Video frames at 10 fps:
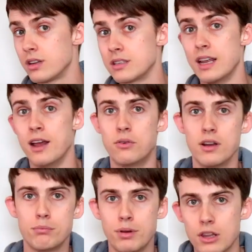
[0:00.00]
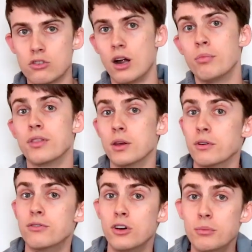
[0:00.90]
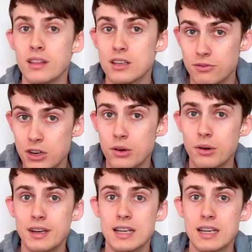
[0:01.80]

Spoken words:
doesn't have one, but the tripod that we're filming this video on